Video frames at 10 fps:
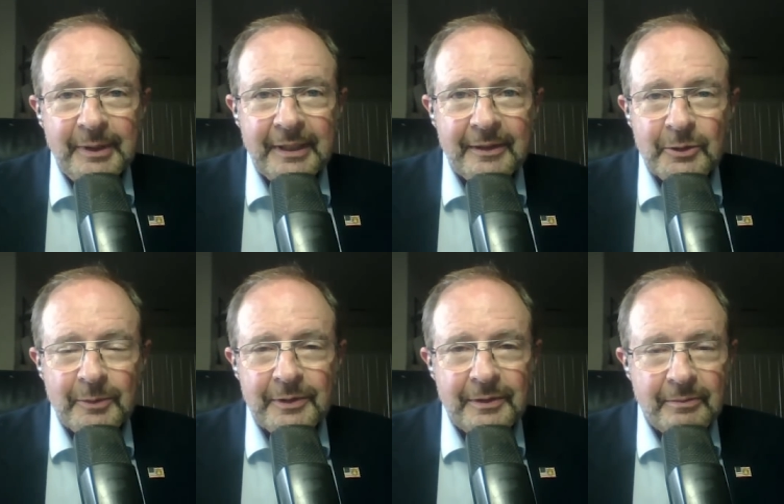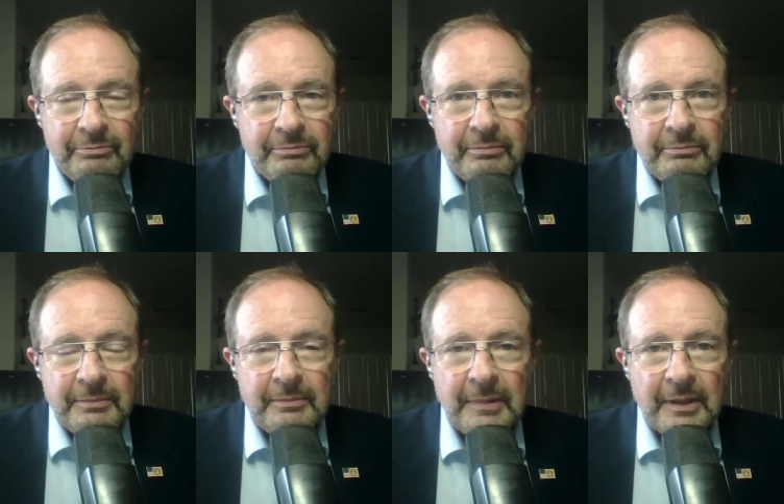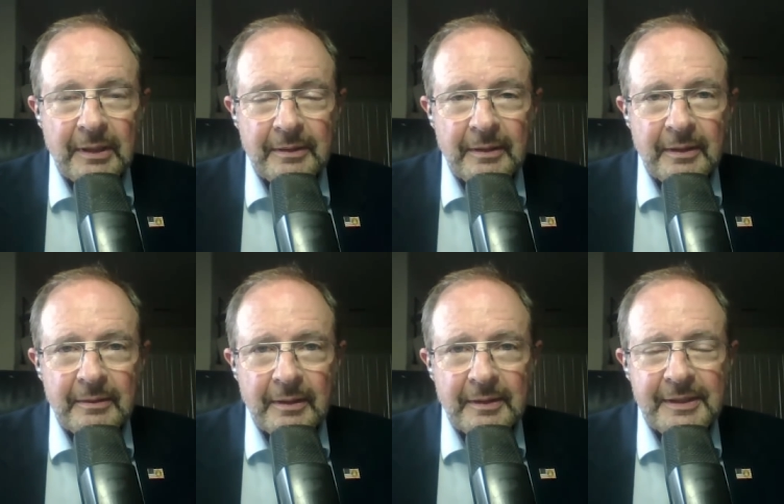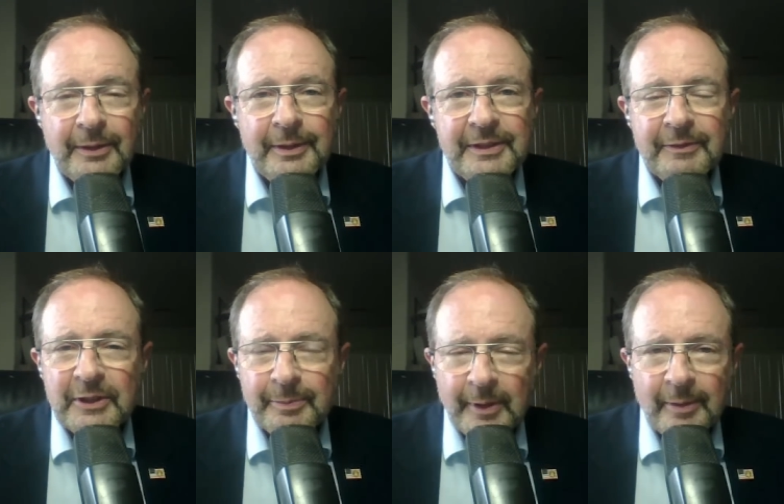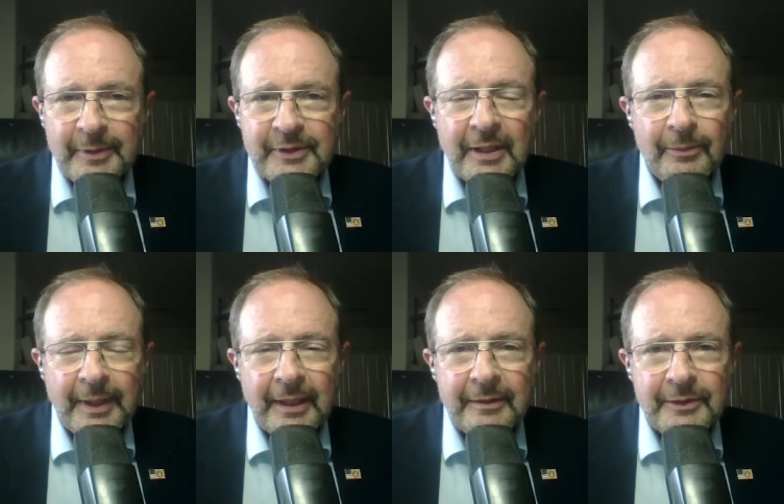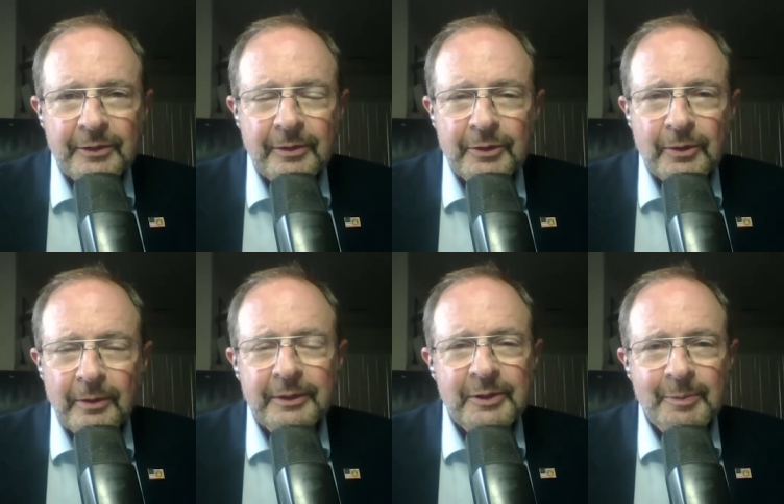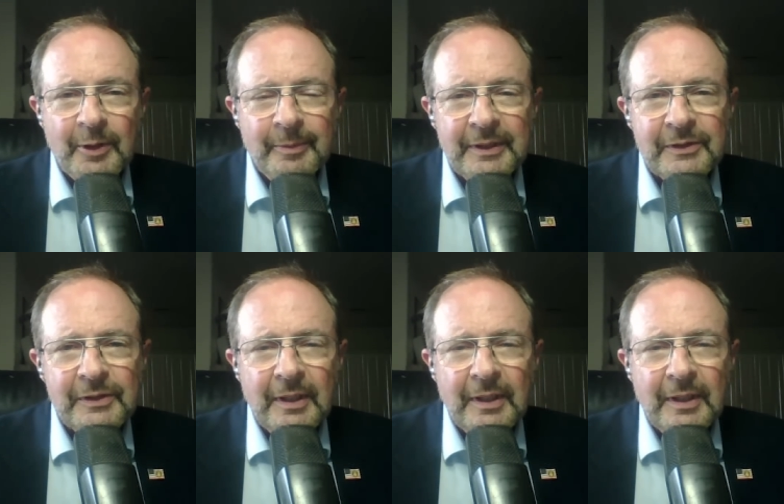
This was a series of experiments I ran. These are controlled experiments